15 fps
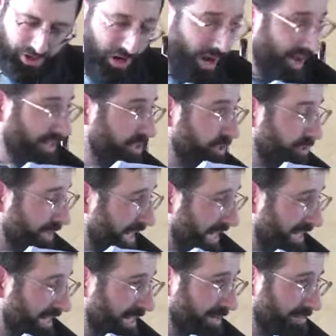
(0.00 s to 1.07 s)
God
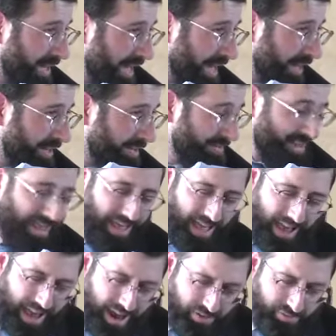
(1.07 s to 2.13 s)
created in man
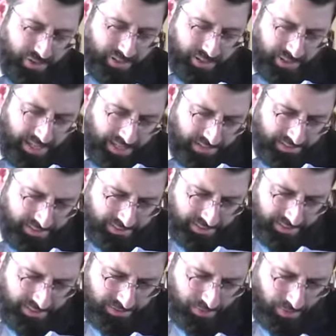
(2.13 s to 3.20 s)
everything that exists
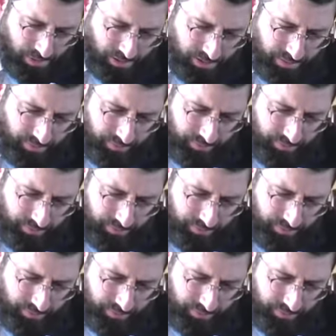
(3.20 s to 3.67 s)
in this world.